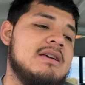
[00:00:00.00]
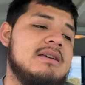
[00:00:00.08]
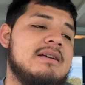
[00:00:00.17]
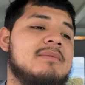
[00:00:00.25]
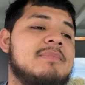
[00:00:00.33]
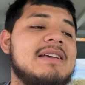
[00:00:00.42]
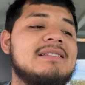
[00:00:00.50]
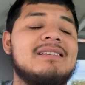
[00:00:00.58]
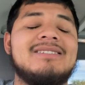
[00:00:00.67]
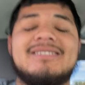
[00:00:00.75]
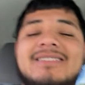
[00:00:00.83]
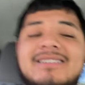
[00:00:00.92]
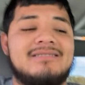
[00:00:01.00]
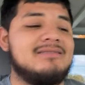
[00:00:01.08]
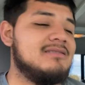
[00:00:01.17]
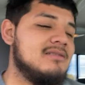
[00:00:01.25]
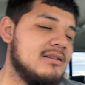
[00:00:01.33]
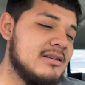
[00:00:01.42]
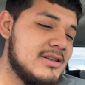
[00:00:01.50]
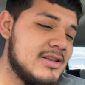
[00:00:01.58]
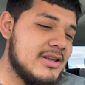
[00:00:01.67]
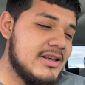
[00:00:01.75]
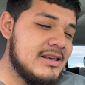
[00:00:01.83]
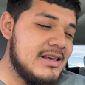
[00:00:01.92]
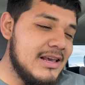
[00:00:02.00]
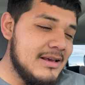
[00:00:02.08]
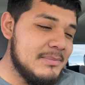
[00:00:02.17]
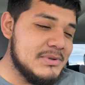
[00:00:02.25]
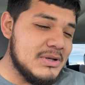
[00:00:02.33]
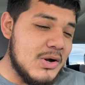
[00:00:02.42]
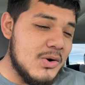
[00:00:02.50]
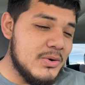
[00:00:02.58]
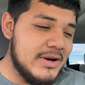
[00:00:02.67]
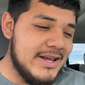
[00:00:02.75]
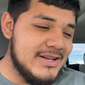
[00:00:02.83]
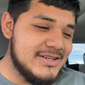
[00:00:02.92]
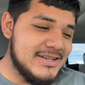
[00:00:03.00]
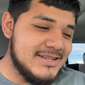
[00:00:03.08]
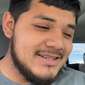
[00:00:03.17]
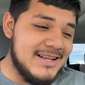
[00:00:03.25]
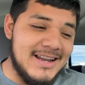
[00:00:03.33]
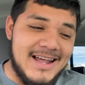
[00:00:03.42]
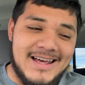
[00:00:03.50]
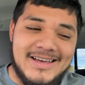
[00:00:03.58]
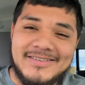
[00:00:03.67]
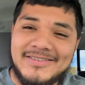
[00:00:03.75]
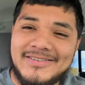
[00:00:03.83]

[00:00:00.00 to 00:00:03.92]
and it basically just keeps old engines alive.